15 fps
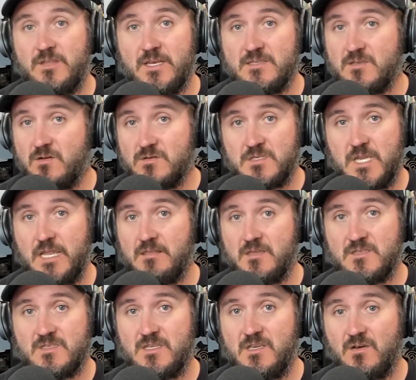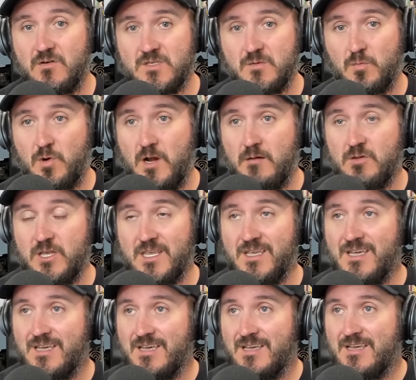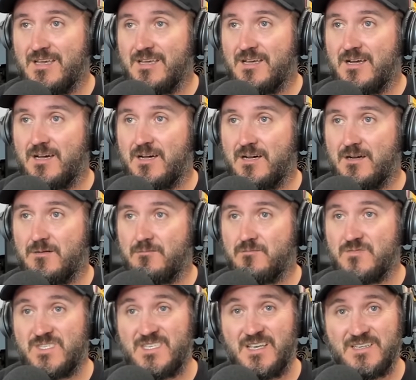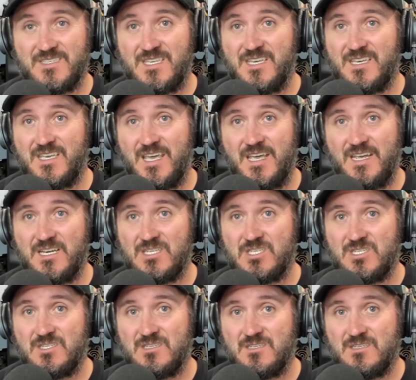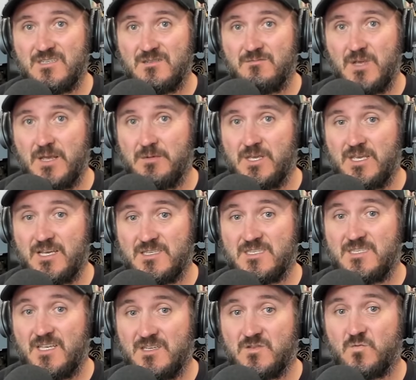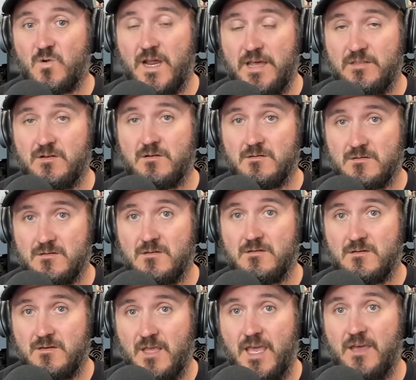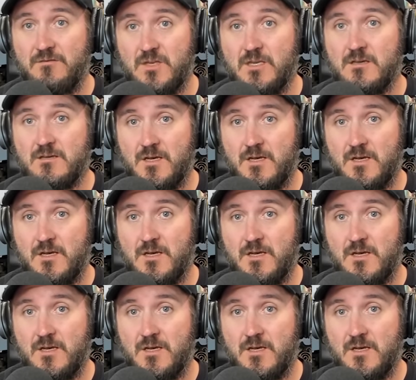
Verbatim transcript: That's all stainless steel. It's probably um sixteen gauge maybe. It's it's rather heavy.